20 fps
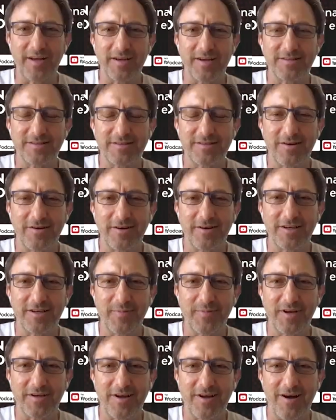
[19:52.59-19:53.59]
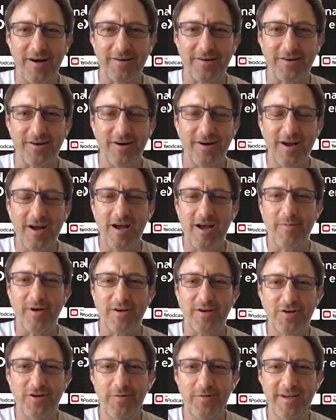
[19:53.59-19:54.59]
of being a, learning to be a doctor,
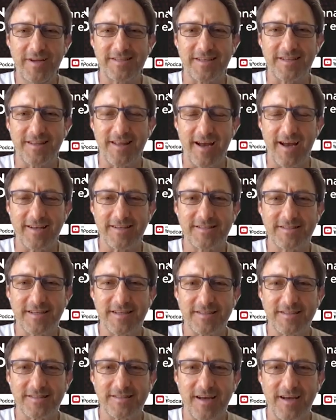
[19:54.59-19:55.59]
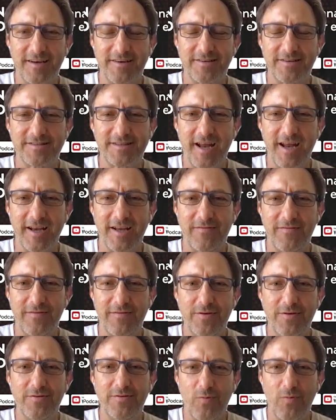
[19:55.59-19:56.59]
But two weeks of that is is
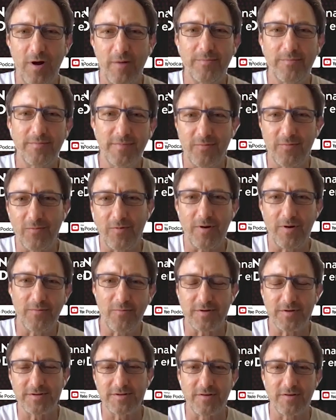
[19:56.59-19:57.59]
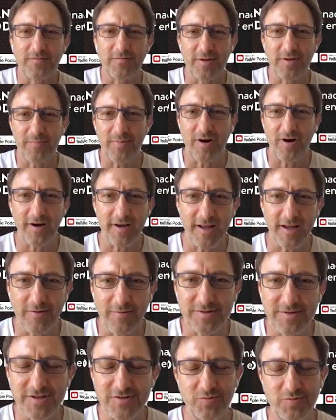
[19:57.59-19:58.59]
understanding food and what, what what's good for the
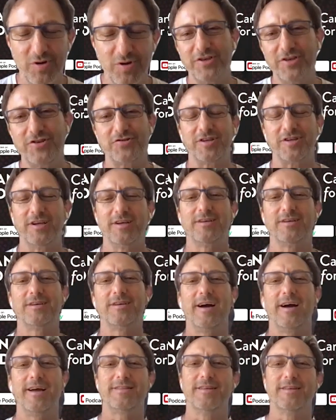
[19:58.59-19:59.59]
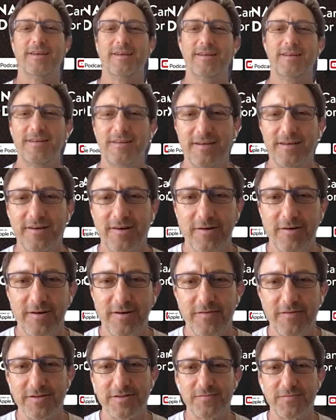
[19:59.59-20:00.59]
body, which is real interesting, I think.
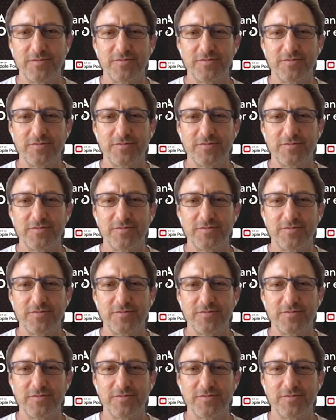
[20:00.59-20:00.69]
You know,